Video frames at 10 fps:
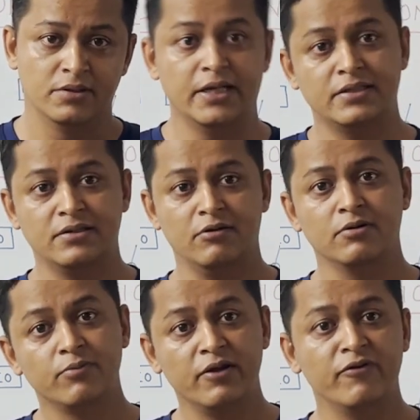That's how
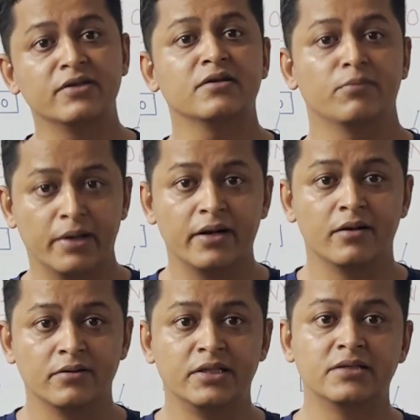the briefings are
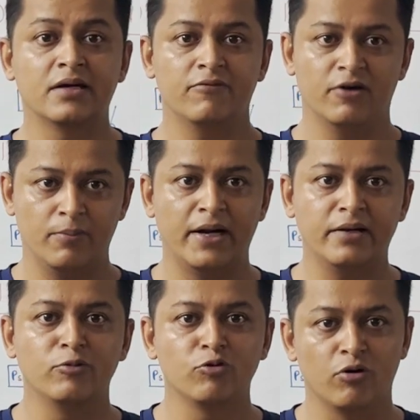made. These are
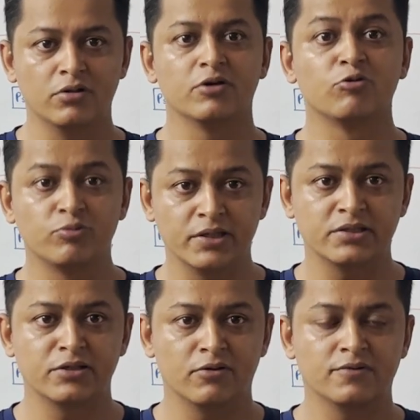verbatim to all the group
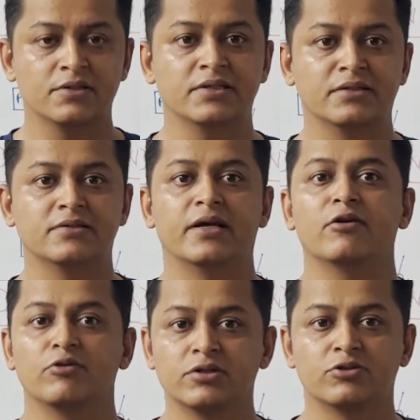testing officers and the
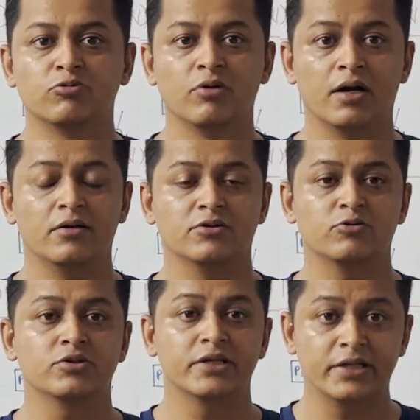psychologists who are
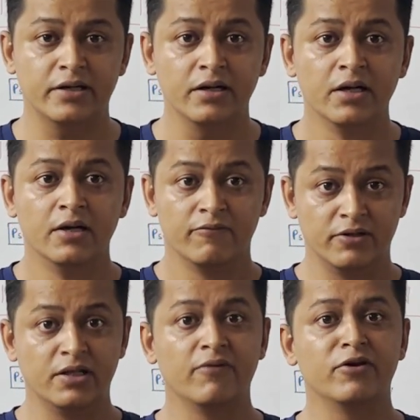associated
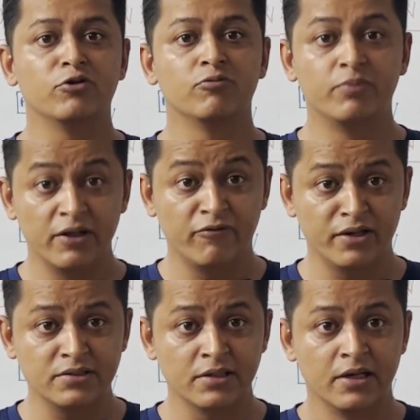with giving you
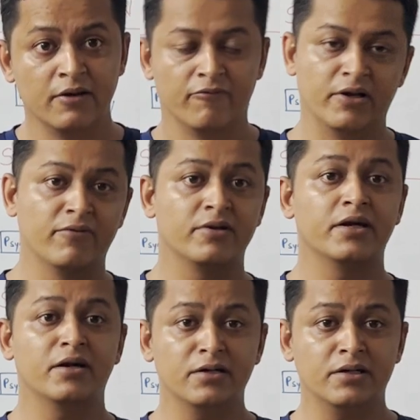briefings whenever
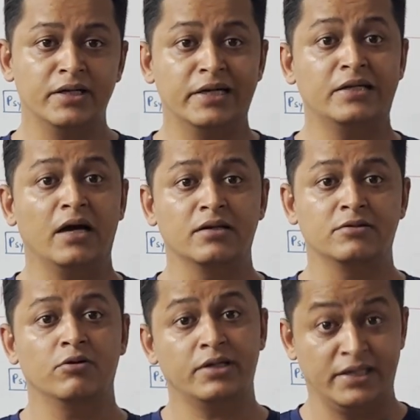they conduct any
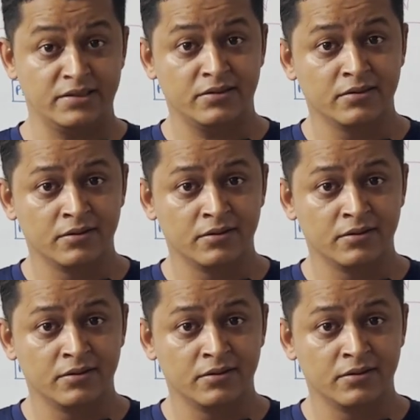task or test.